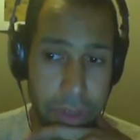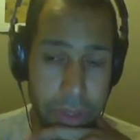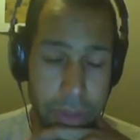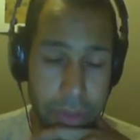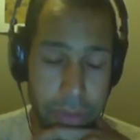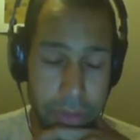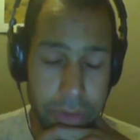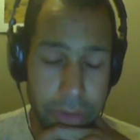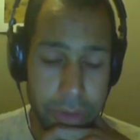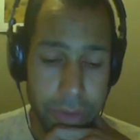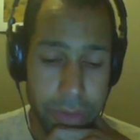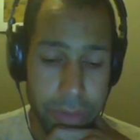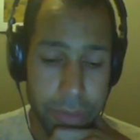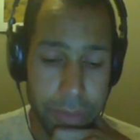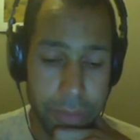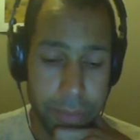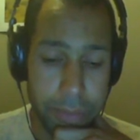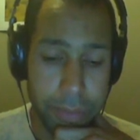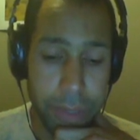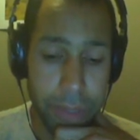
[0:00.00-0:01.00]

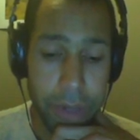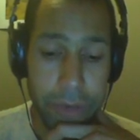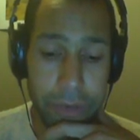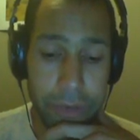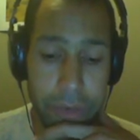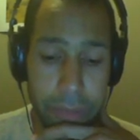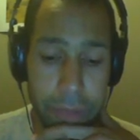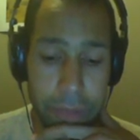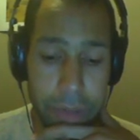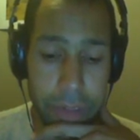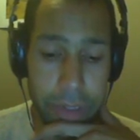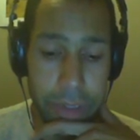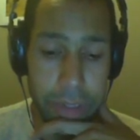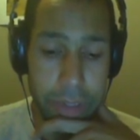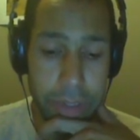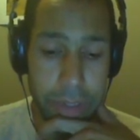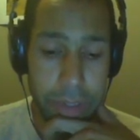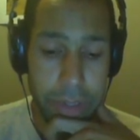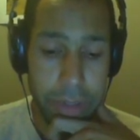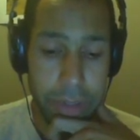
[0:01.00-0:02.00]
the
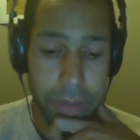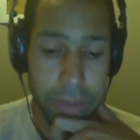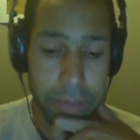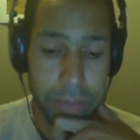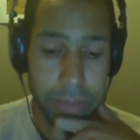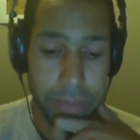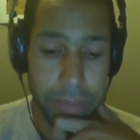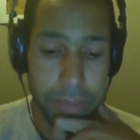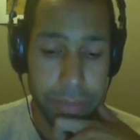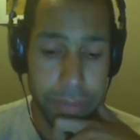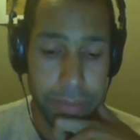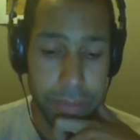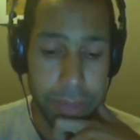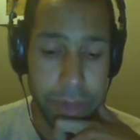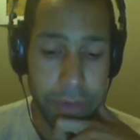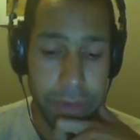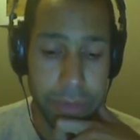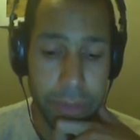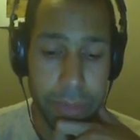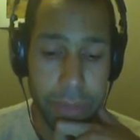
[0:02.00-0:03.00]
parsimony,
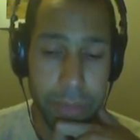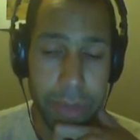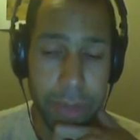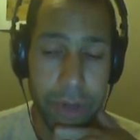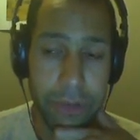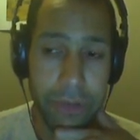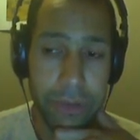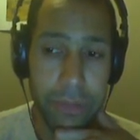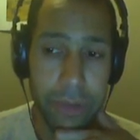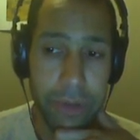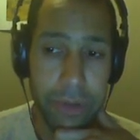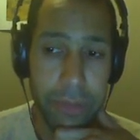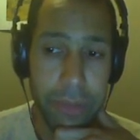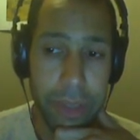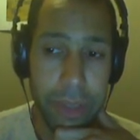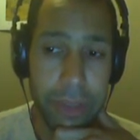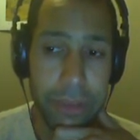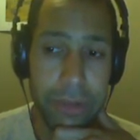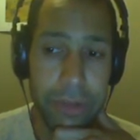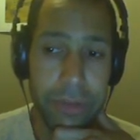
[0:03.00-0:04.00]
maximum parsimony
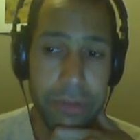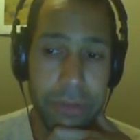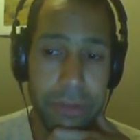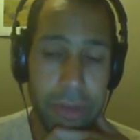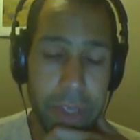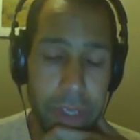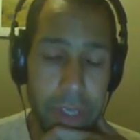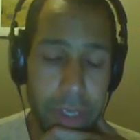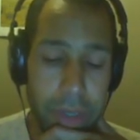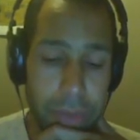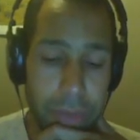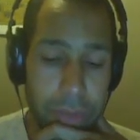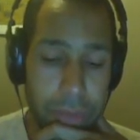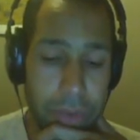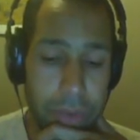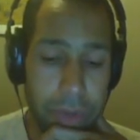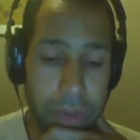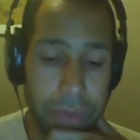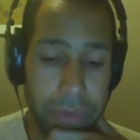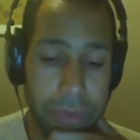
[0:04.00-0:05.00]
methods,
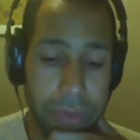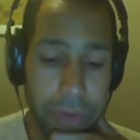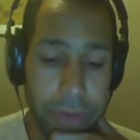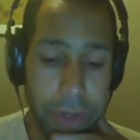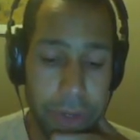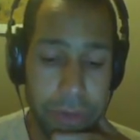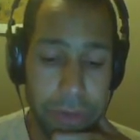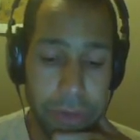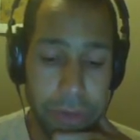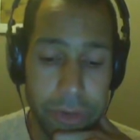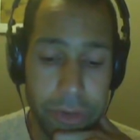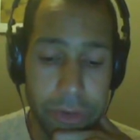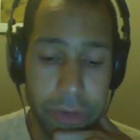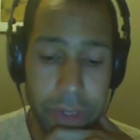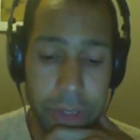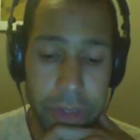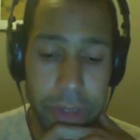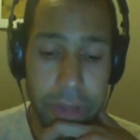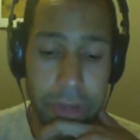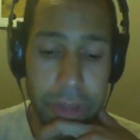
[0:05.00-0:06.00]
we want to find a
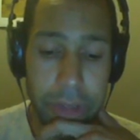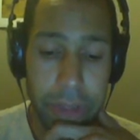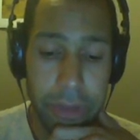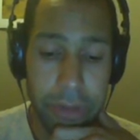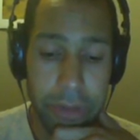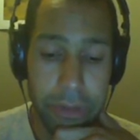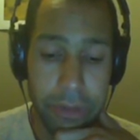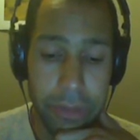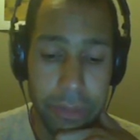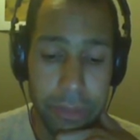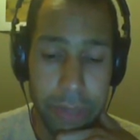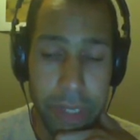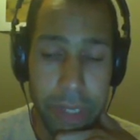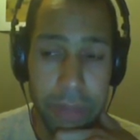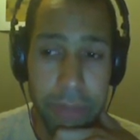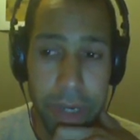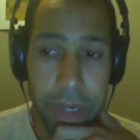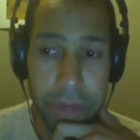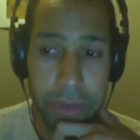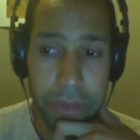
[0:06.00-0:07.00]
tree that
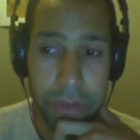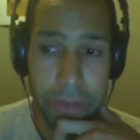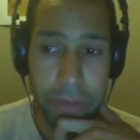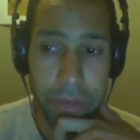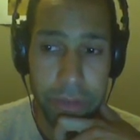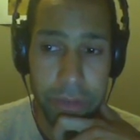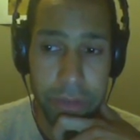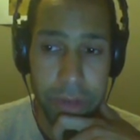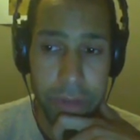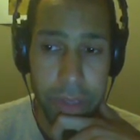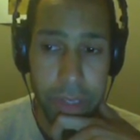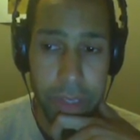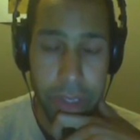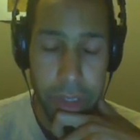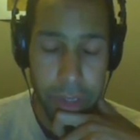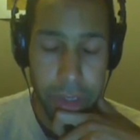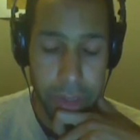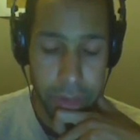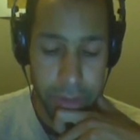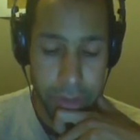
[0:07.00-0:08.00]
minimizes
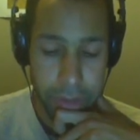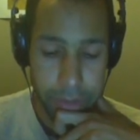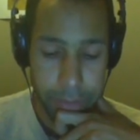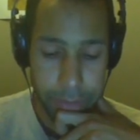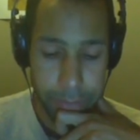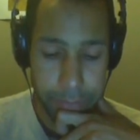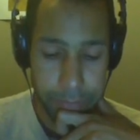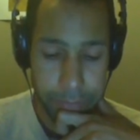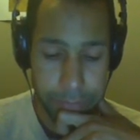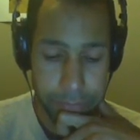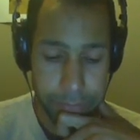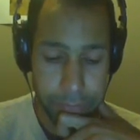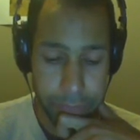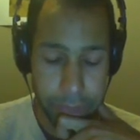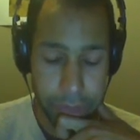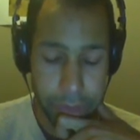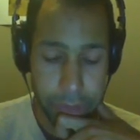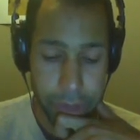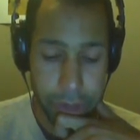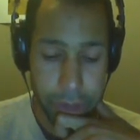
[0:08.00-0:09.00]

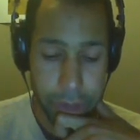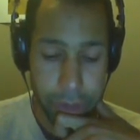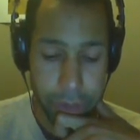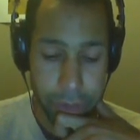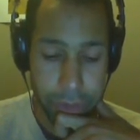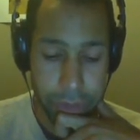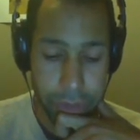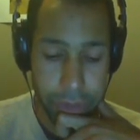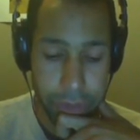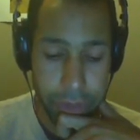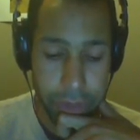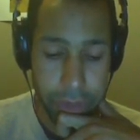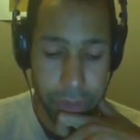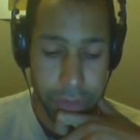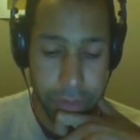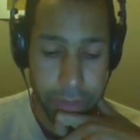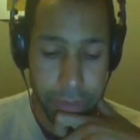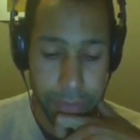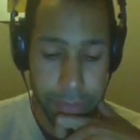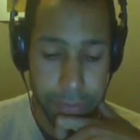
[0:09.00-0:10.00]
the cost
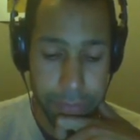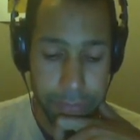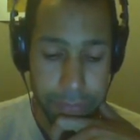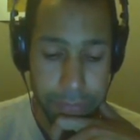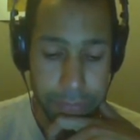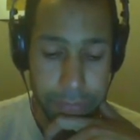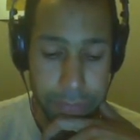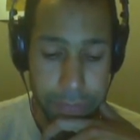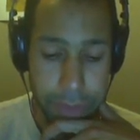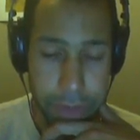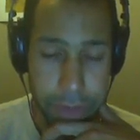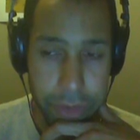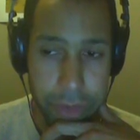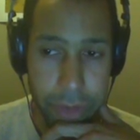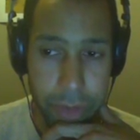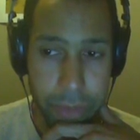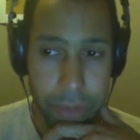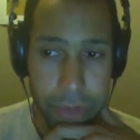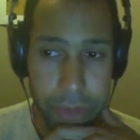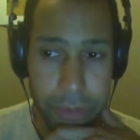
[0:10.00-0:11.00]
in
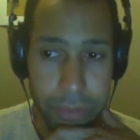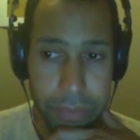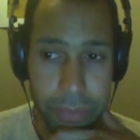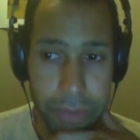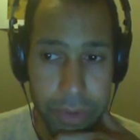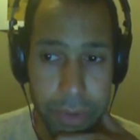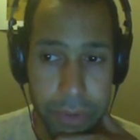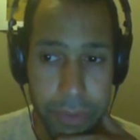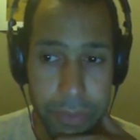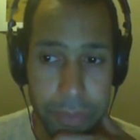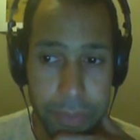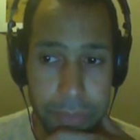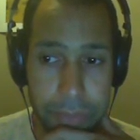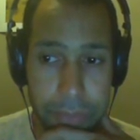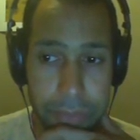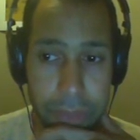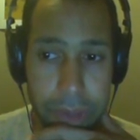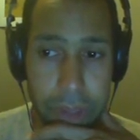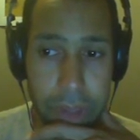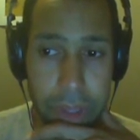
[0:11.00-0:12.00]
terms of
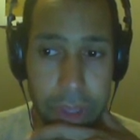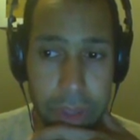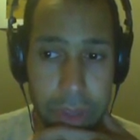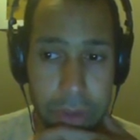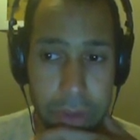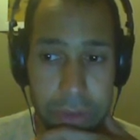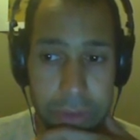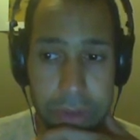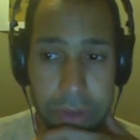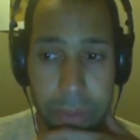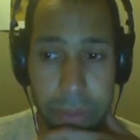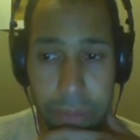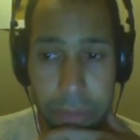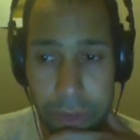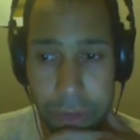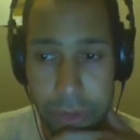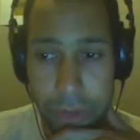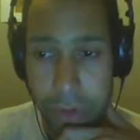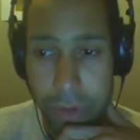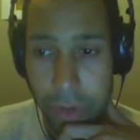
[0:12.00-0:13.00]

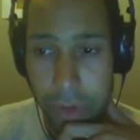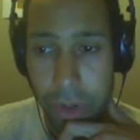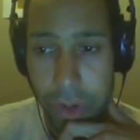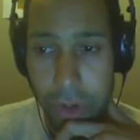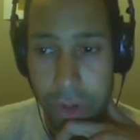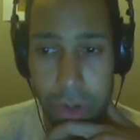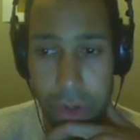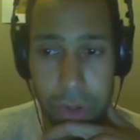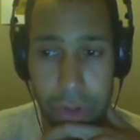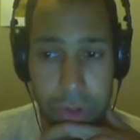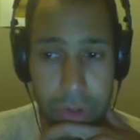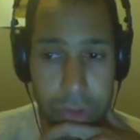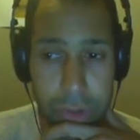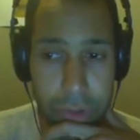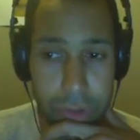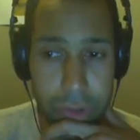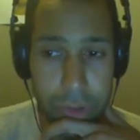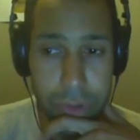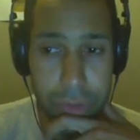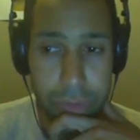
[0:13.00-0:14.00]
steps
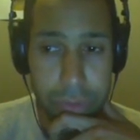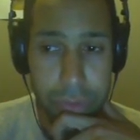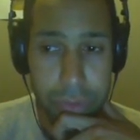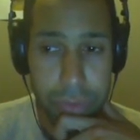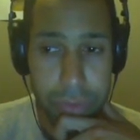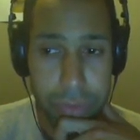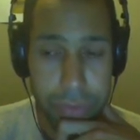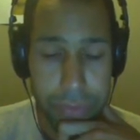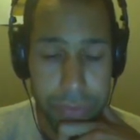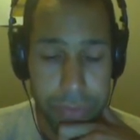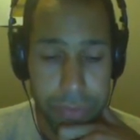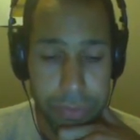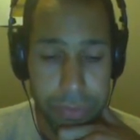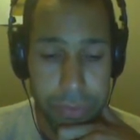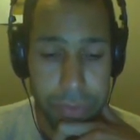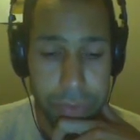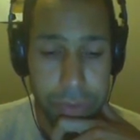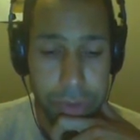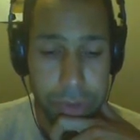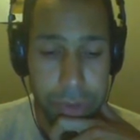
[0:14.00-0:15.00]
or
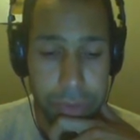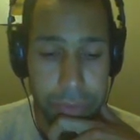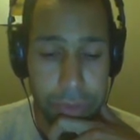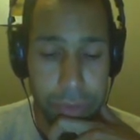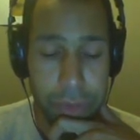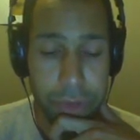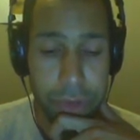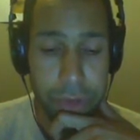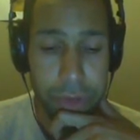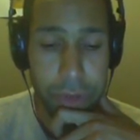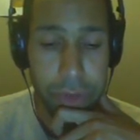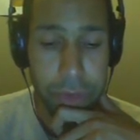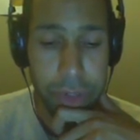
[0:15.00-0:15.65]
evolutionary